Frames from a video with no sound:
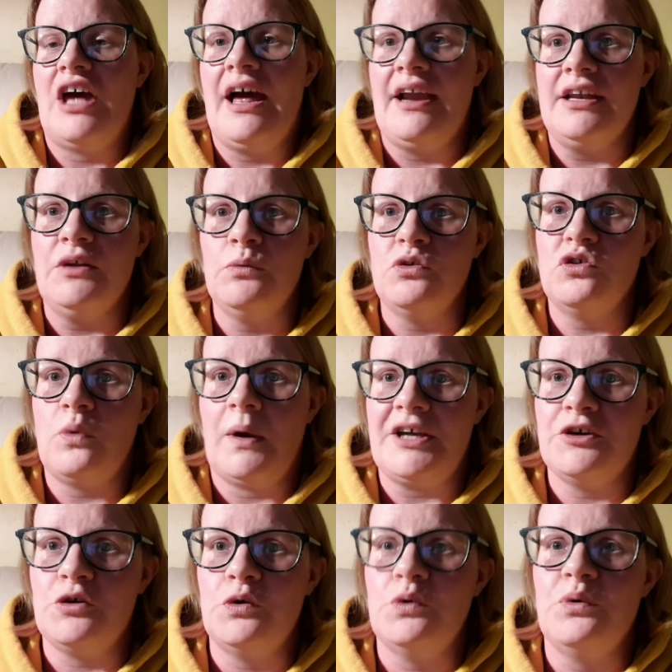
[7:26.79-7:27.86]
and it was
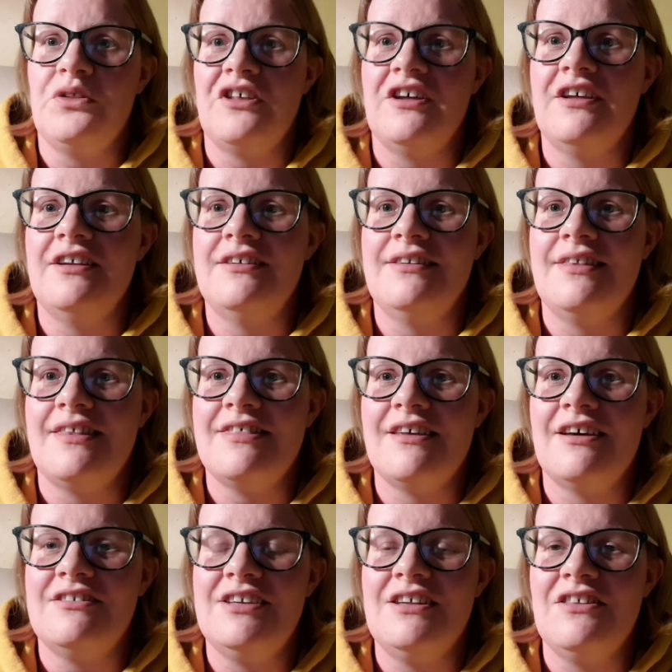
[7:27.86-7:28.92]
quite cool that the
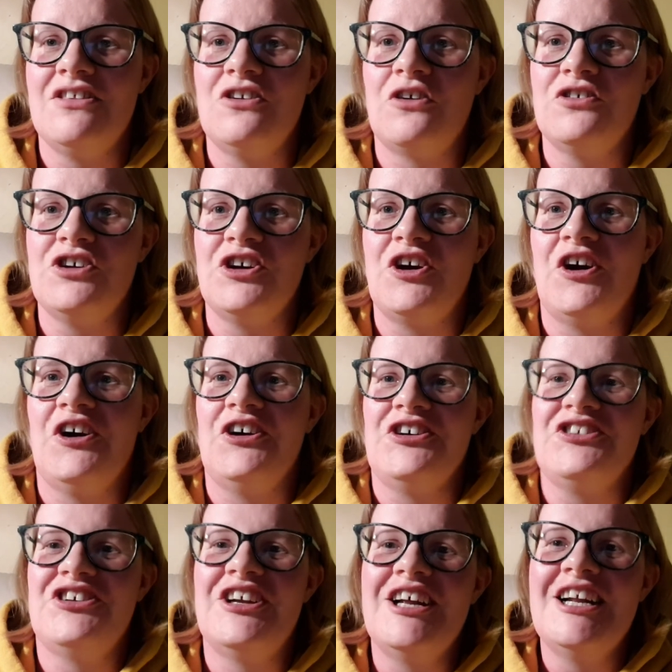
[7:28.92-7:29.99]
13th Doctor
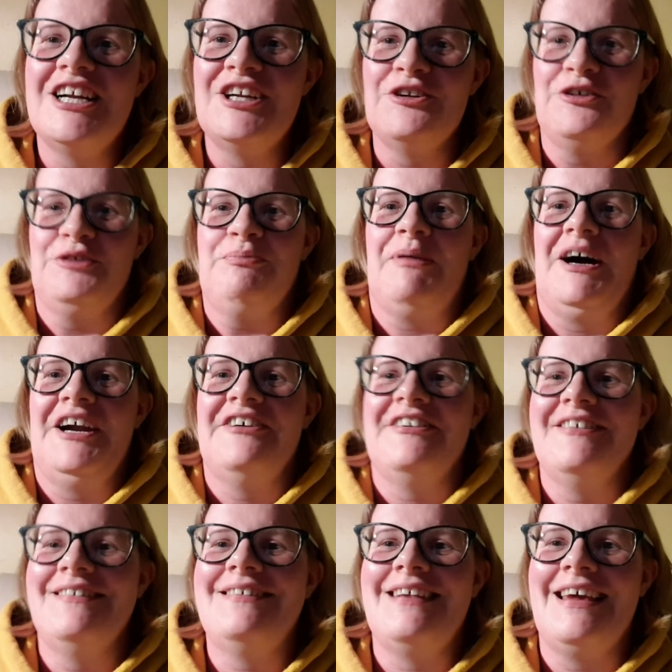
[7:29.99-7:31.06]
got Lord
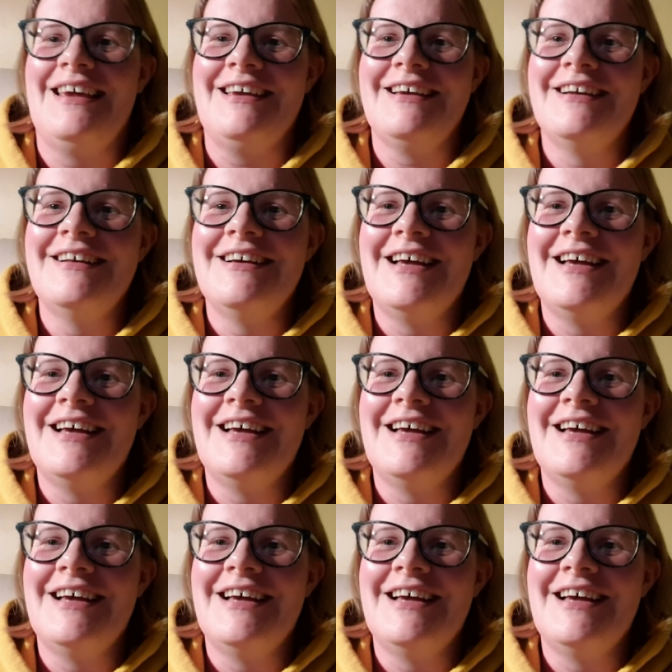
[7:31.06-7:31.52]
Byron saying,